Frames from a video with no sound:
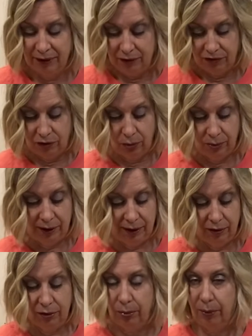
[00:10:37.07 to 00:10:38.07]
So
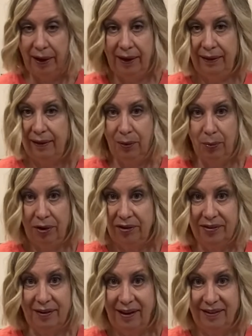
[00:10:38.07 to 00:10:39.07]
either way, that
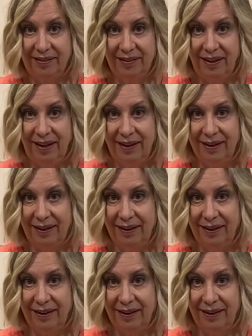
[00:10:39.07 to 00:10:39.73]
works nicely.